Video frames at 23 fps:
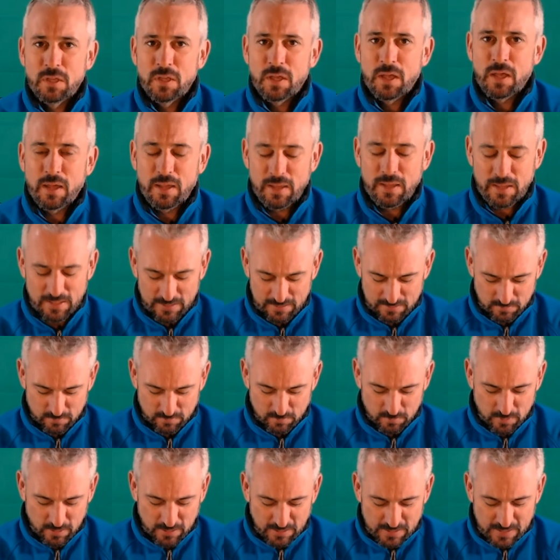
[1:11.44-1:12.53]
it
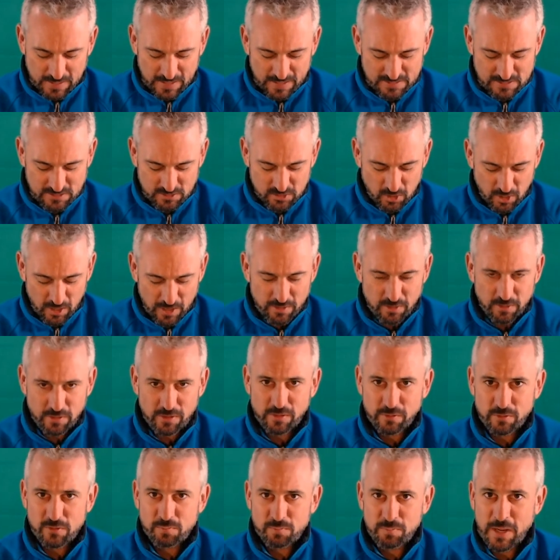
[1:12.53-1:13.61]
has a title that
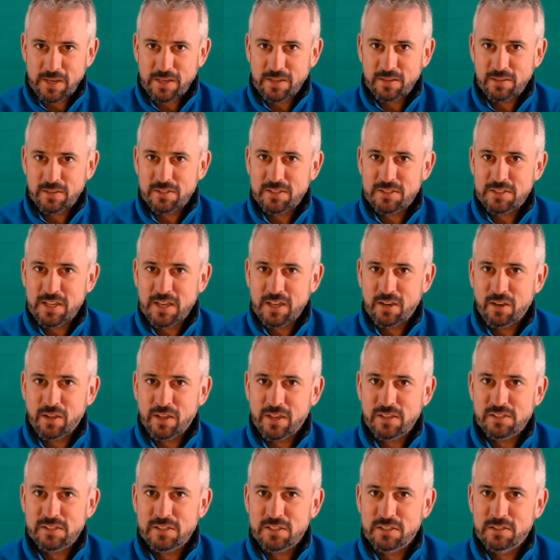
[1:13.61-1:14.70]
making this sound like
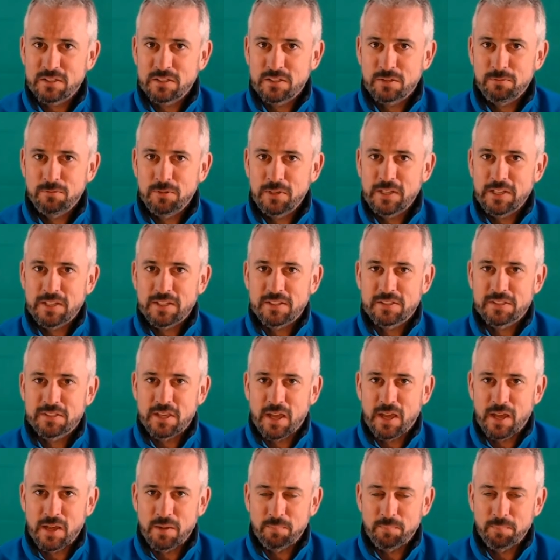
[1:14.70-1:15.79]
it's a Davidic
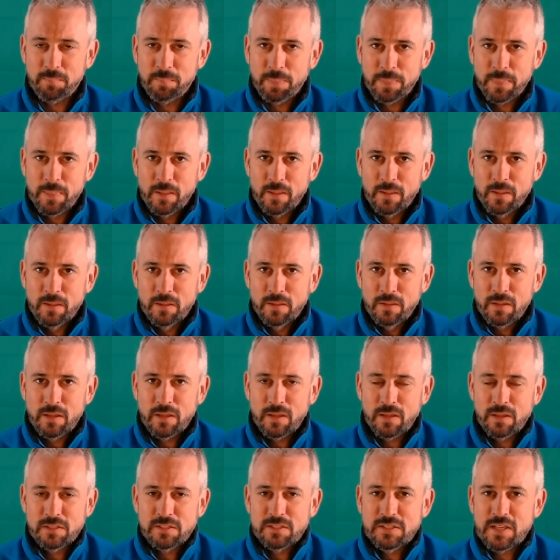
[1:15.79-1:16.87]
psalm, a
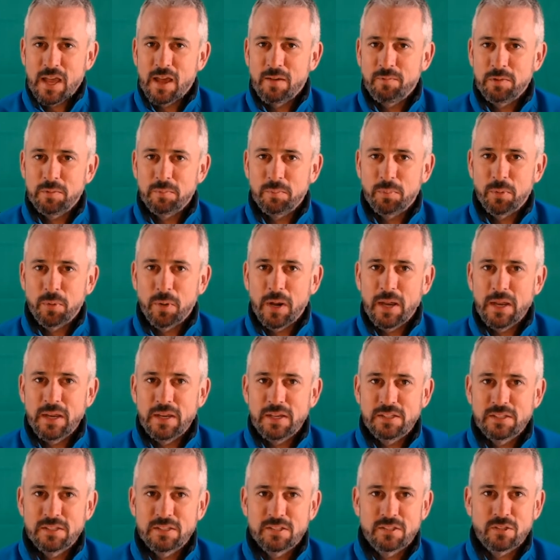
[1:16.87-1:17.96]
psalm in
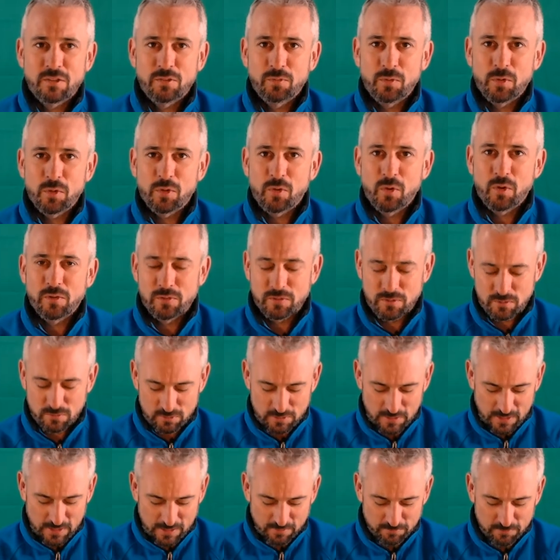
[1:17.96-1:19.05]
praise of what God's
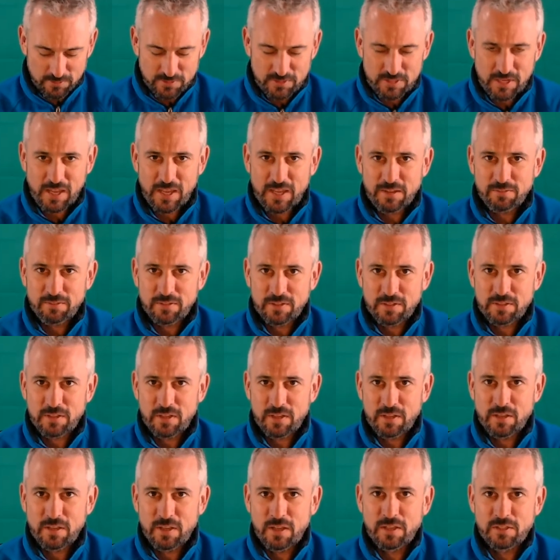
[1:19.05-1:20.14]
done for David,
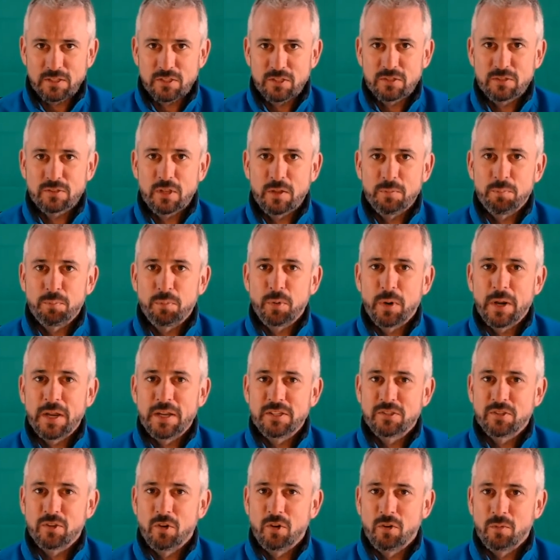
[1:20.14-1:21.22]
a praise
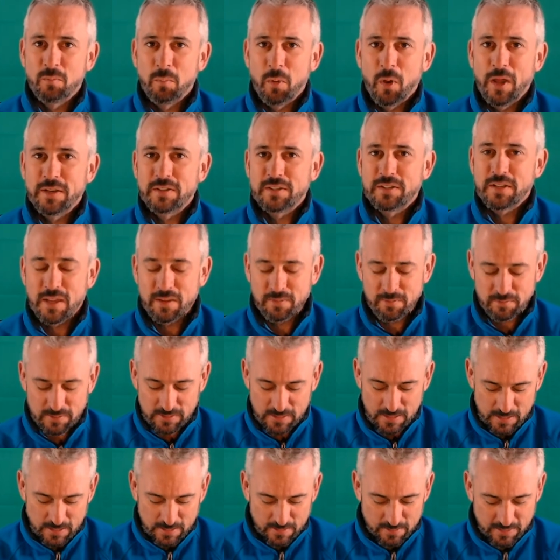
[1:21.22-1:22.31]
song by David,
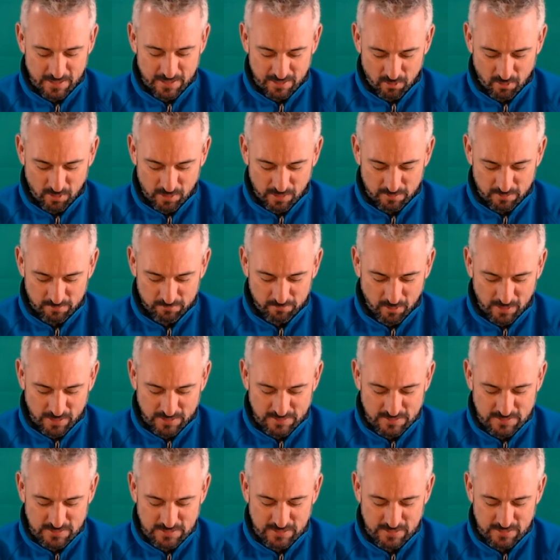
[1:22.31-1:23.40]
that kind of
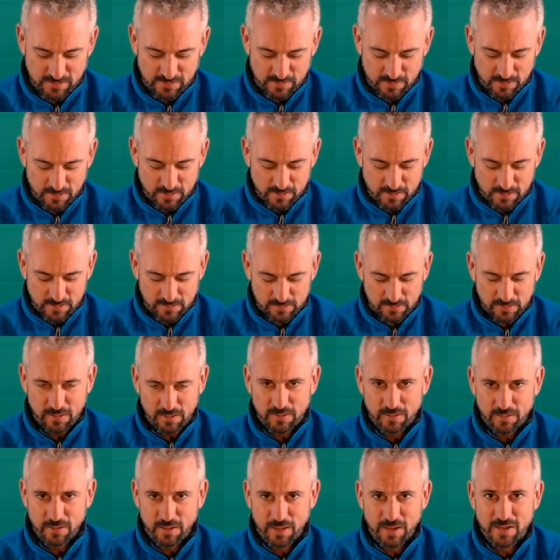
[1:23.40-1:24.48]
idea.
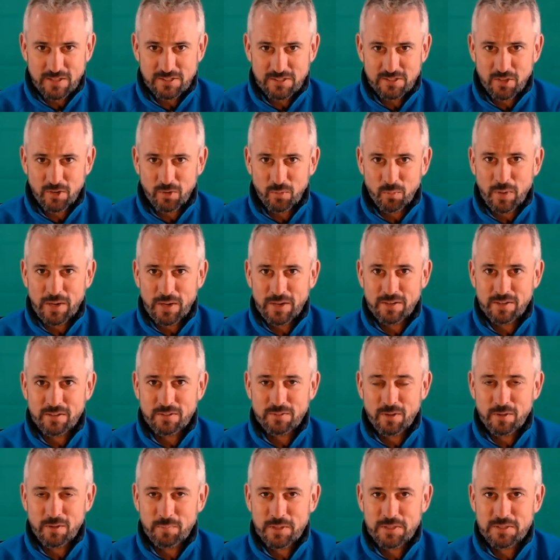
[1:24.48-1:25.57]
And as I read it, I
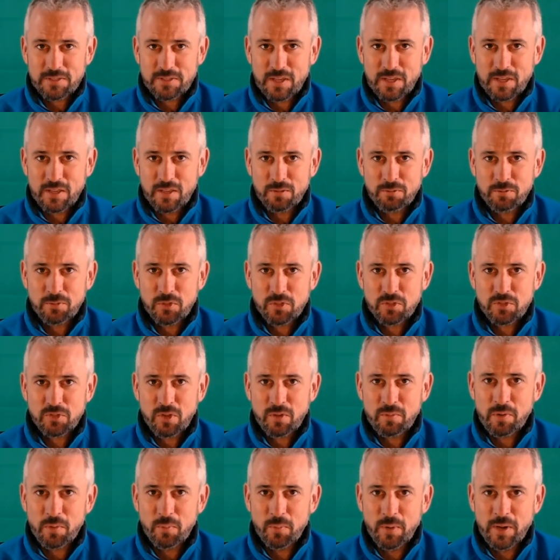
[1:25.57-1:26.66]
must say the first time I
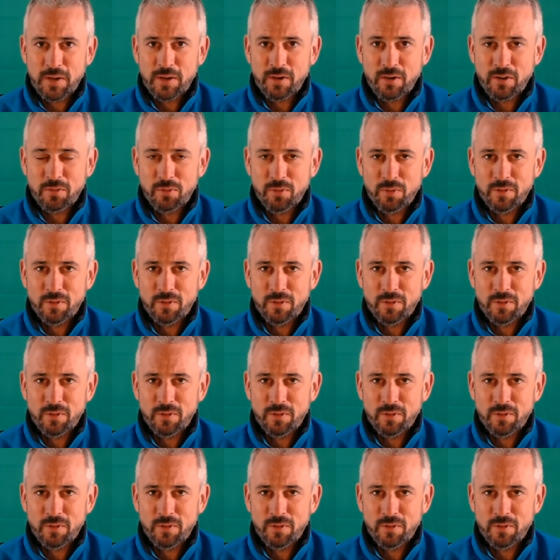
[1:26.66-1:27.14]
read it, I thought,